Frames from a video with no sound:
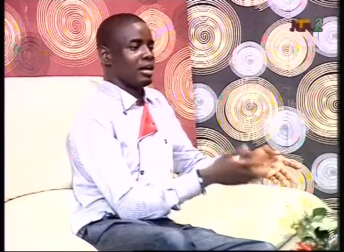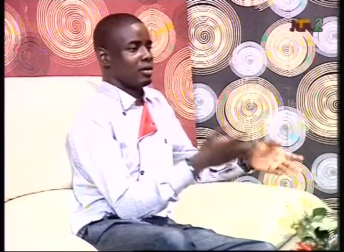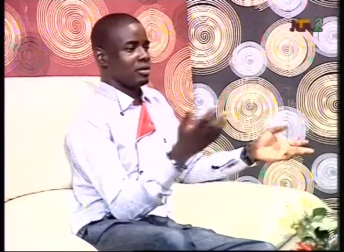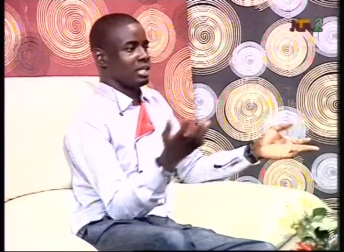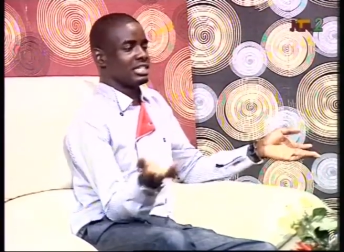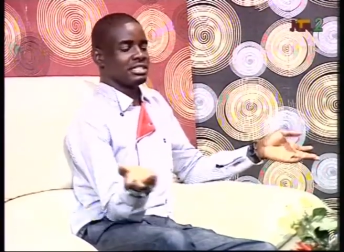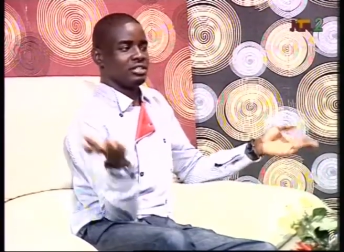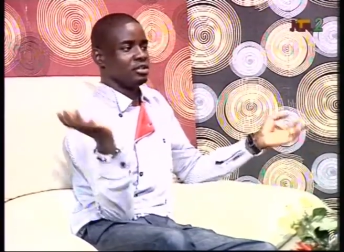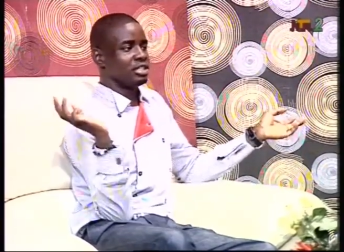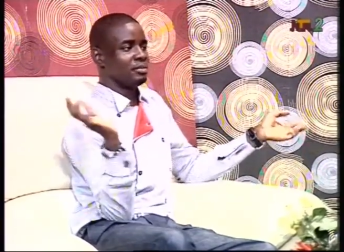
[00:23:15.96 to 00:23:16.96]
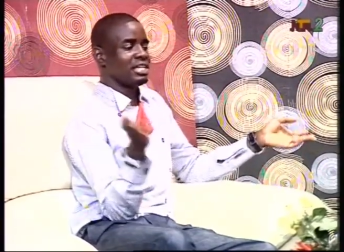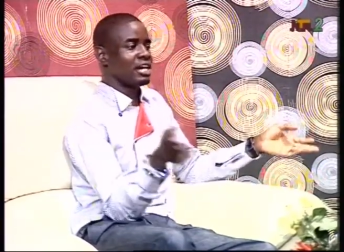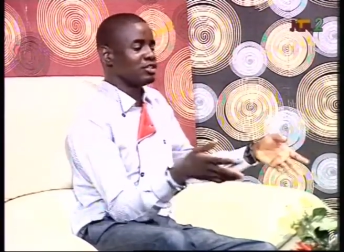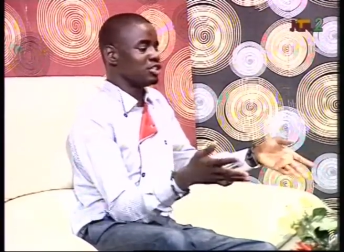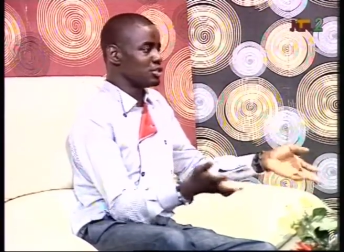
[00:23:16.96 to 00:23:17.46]
unless you know the
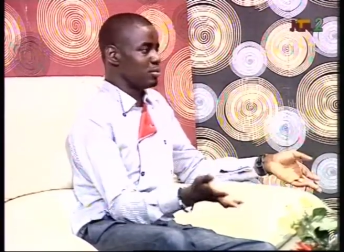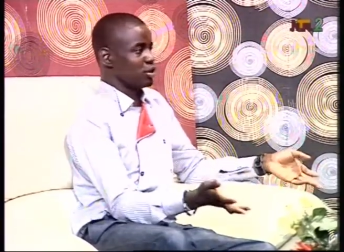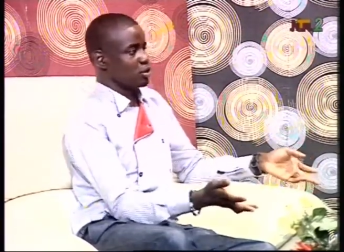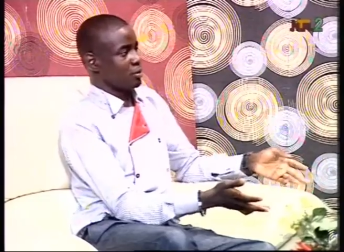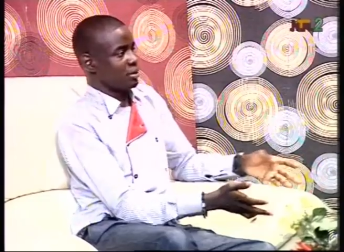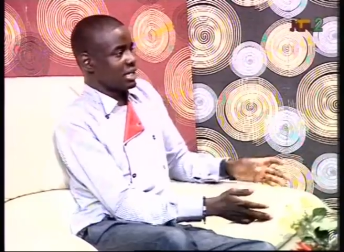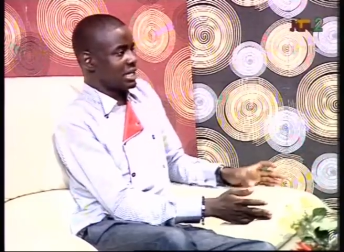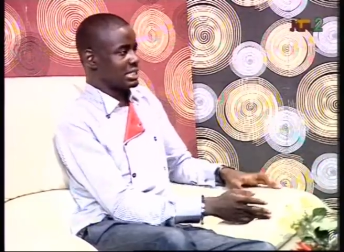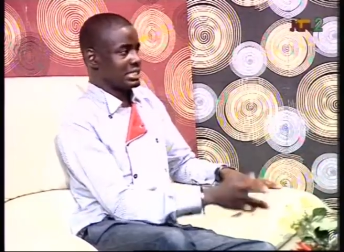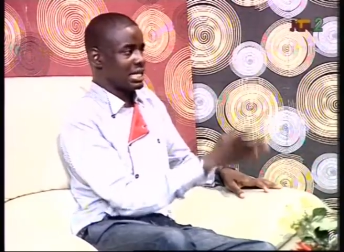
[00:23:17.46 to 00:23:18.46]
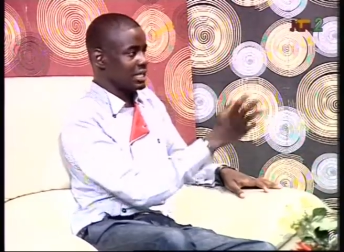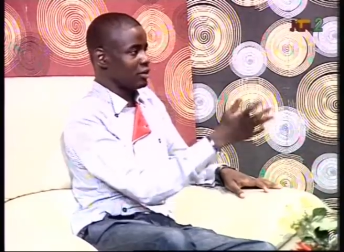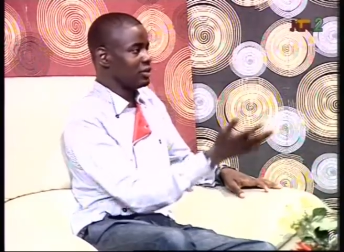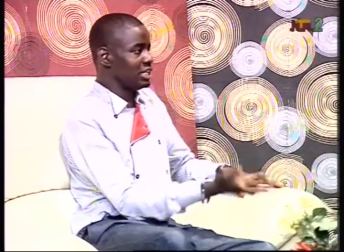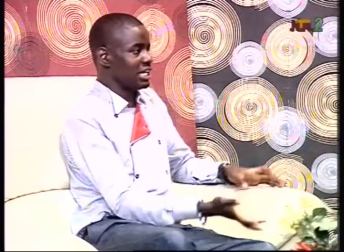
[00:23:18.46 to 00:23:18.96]
media will just blow it open that is that
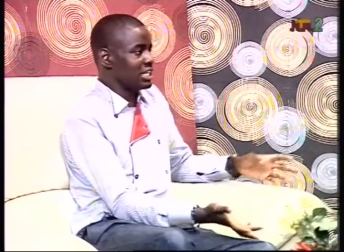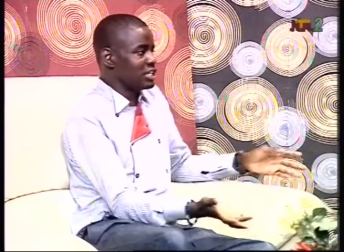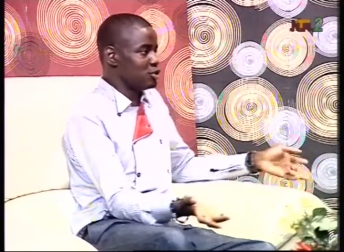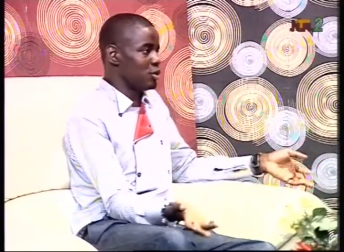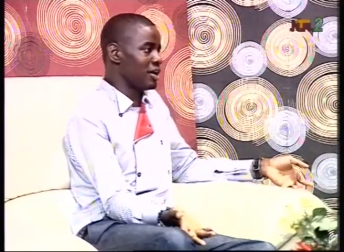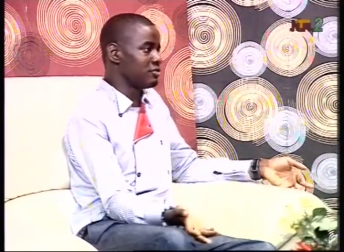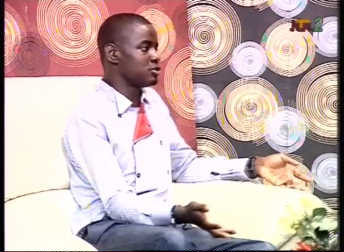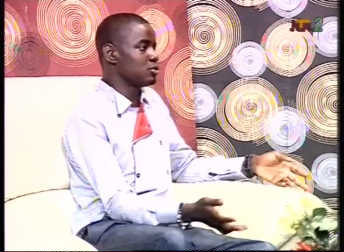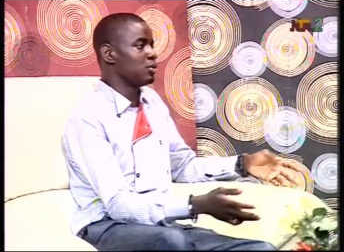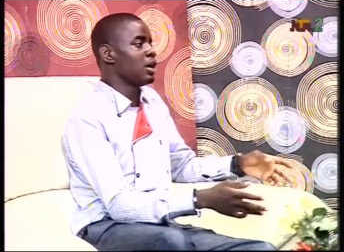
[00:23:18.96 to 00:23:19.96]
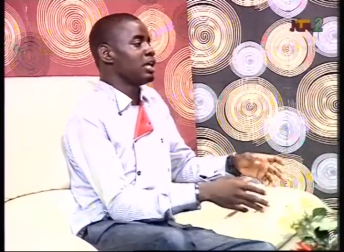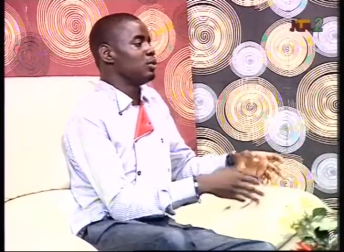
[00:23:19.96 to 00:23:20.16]
the only necklace you have so